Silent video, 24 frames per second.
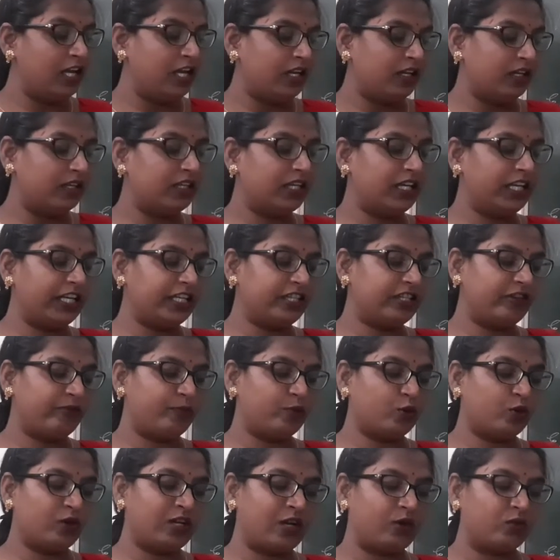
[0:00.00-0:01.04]
Relative
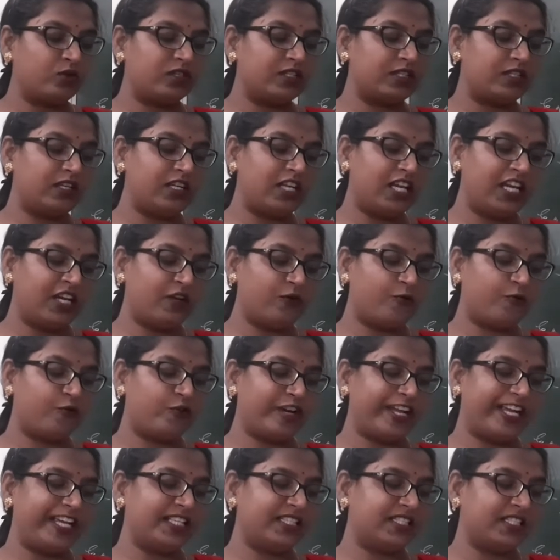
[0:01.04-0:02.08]
pronouns link
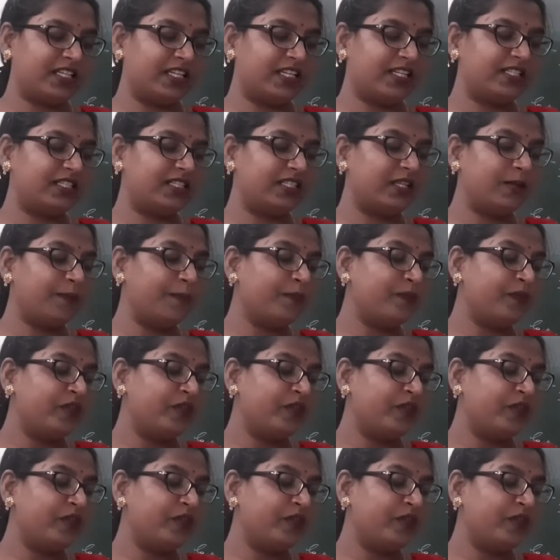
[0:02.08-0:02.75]
phrases